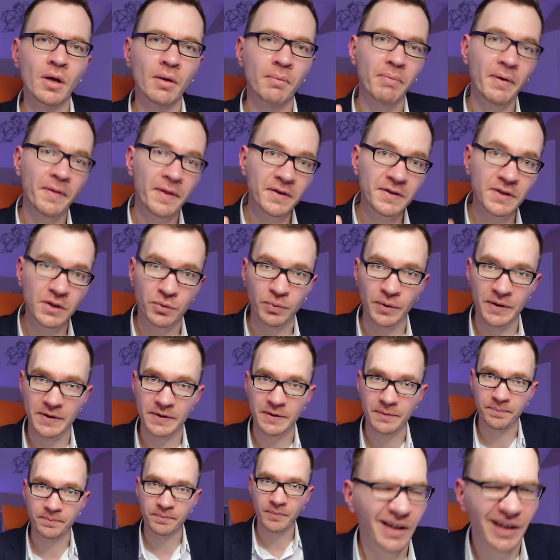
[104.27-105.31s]
But there's a
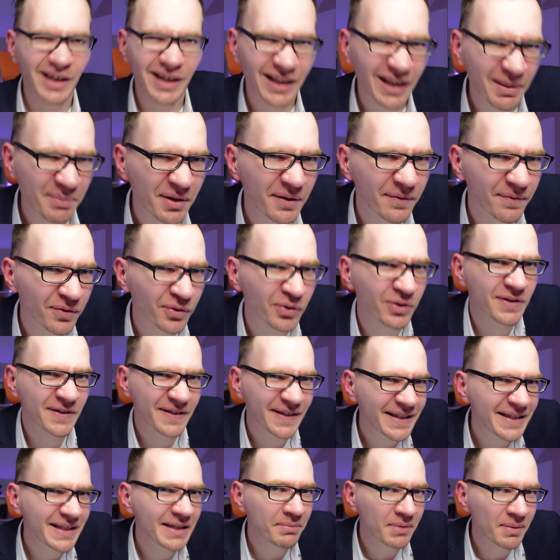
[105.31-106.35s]
twist. And I mean, for
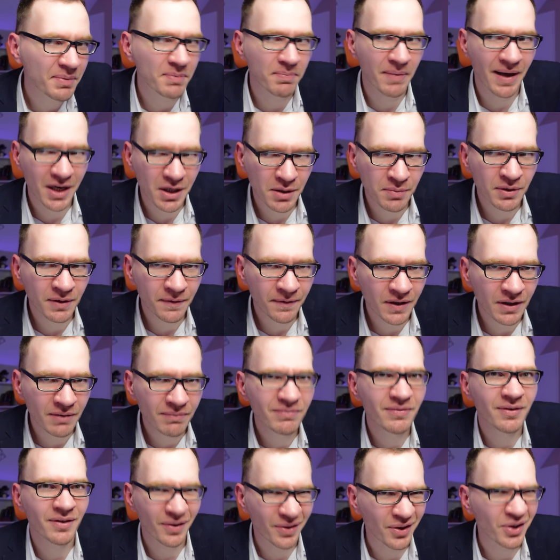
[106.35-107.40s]
60 bips management fee,
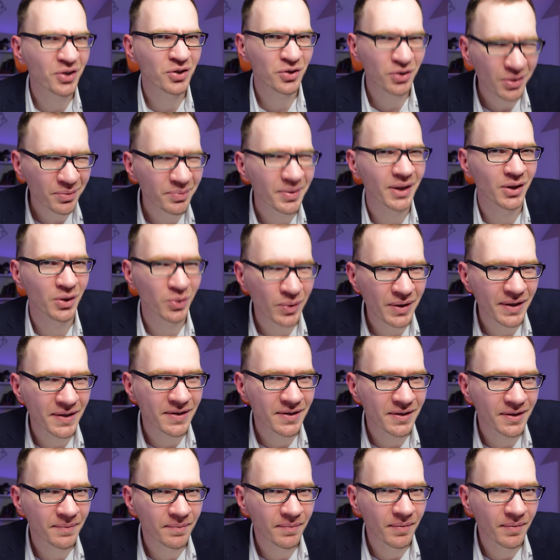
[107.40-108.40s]
there should be a twist.